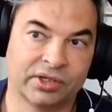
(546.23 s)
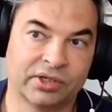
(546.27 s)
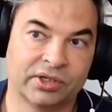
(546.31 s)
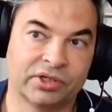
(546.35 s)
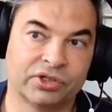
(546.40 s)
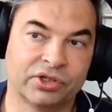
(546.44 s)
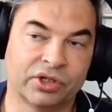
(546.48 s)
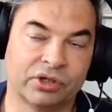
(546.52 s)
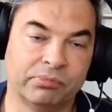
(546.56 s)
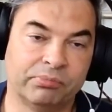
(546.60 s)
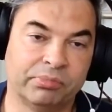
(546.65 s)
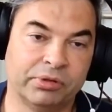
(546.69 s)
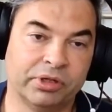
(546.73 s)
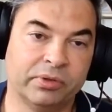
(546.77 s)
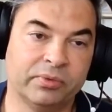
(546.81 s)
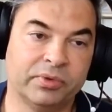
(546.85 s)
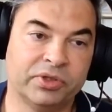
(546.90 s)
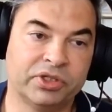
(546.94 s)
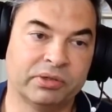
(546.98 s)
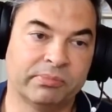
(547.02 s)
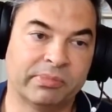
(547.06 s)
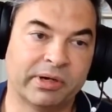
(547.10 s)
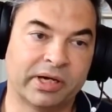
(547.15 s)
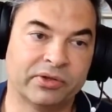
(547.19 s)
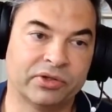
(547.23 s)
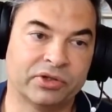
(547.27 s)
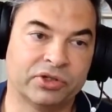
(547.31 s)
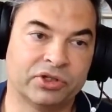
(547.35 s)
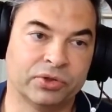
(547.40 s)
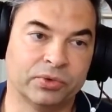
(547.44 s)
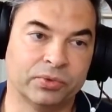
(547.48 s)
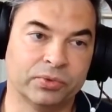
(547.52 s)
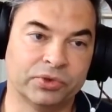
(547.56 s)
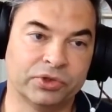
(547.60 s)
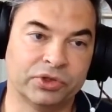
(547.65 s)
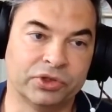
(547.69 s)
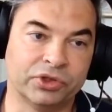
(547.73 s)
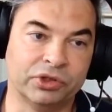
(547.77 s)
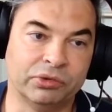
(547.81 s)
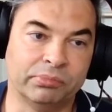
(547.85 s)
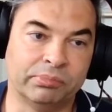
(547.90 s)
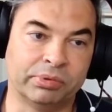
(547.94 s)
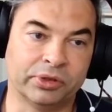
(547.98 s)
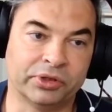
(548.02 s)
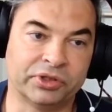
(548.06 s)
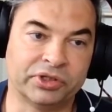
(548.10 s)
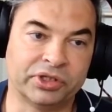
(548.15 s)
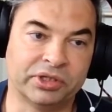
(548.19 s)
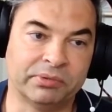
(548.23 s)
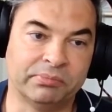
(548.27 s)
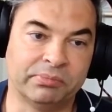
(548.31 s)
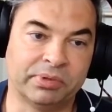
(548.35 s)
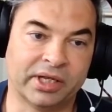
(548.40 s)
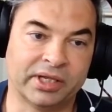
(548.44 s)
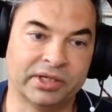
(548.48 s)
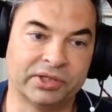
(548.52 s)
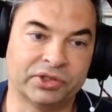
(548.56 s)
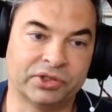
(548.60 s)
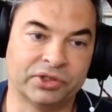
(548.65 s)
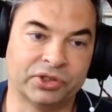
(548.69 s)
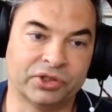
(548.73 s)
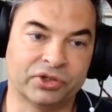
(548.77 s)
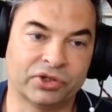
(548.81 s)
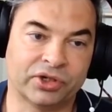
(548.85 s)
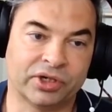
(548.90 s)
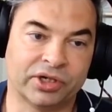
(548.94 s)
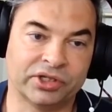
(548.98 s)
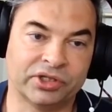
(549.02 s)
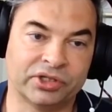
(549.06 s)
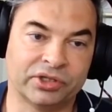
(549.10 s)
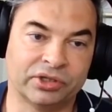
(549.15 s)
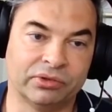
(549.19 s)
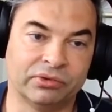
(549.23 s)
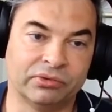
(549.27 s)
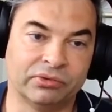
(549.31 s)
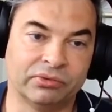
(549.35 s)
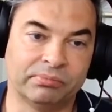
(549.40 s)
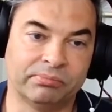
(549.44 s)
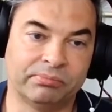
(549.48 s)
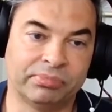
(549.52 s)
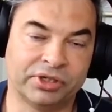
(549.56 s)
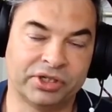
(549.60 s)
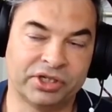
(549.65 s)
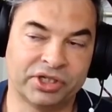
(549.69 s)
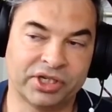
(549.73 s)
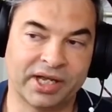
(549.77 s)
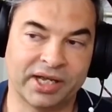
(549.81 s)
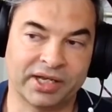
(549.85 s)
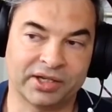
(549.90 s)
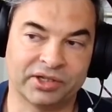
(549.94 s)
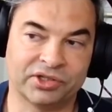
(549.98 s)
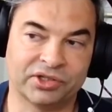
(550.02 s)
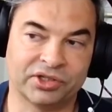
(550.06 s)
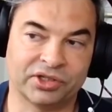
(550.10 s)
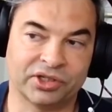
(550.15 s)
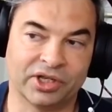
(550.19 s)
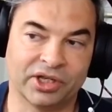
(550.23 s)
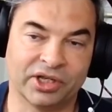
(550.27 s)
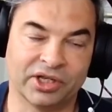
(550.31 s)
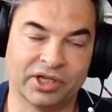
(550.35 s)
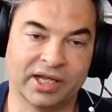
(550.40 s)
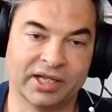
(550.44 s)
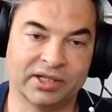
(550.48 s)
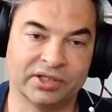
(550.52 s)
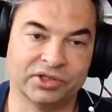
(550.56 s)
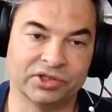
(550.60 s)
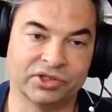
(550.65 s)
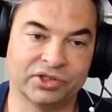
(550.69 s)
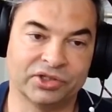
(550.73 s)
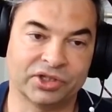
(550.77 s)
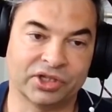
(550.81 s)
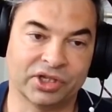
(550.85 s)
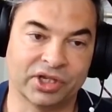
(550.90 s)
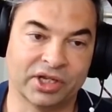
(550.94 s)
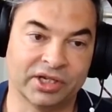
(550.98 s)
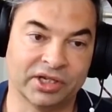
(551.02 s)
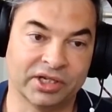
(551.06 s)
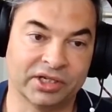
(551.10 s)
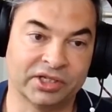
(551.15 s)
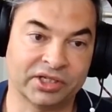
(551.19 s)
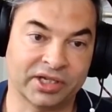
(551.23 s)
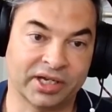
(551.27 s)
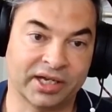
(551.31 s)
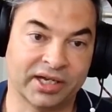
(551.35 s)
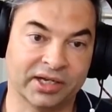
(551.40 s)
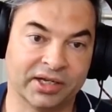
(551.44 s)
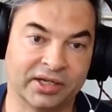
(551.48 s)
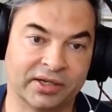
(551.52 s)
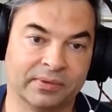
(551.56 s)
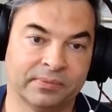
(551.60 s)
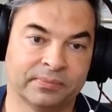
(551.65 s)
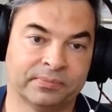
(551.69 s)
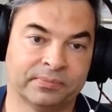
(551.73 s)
So blue is about the tools that you put in place to try to protect against an attack.